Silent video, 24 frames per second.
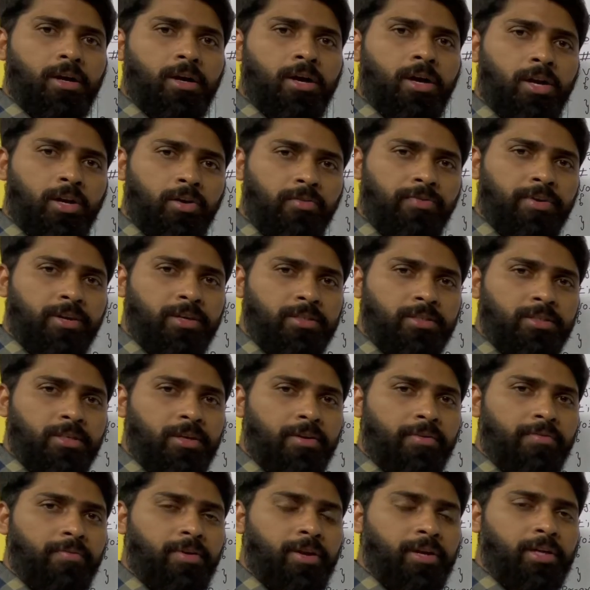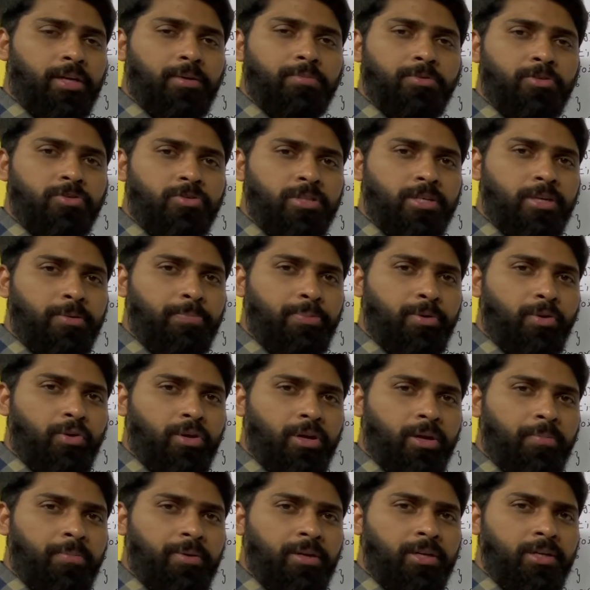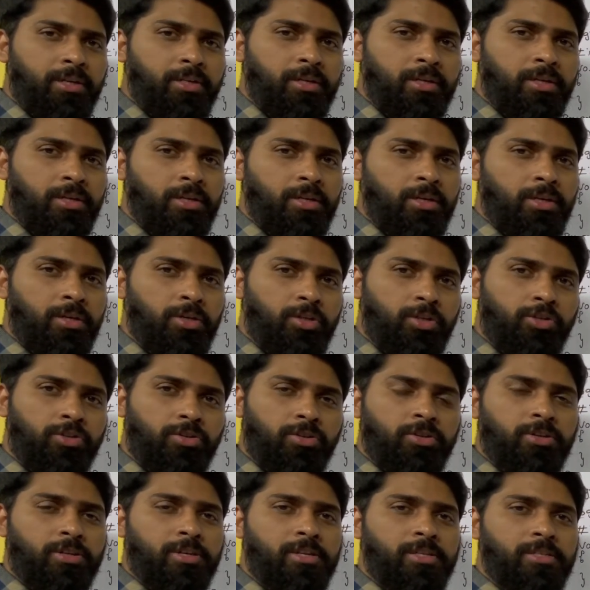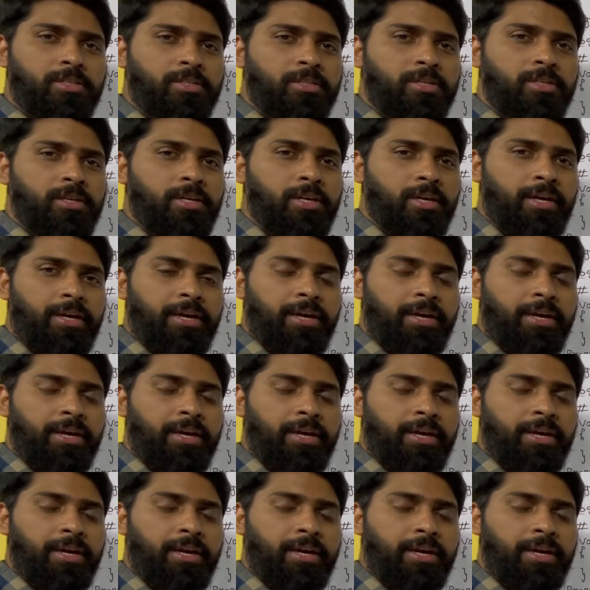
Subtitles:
Hello friends, welcome to C programming tutorials.